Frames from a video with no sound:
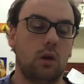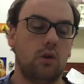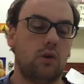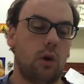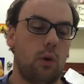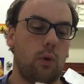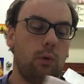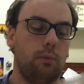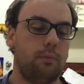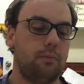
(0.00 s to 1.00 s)
So
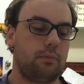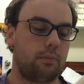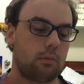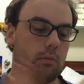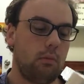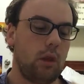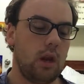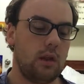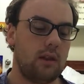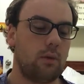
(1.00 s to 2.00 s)

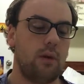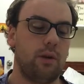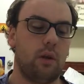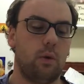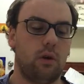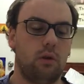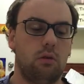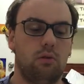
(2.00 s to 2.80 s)
that's why I really want to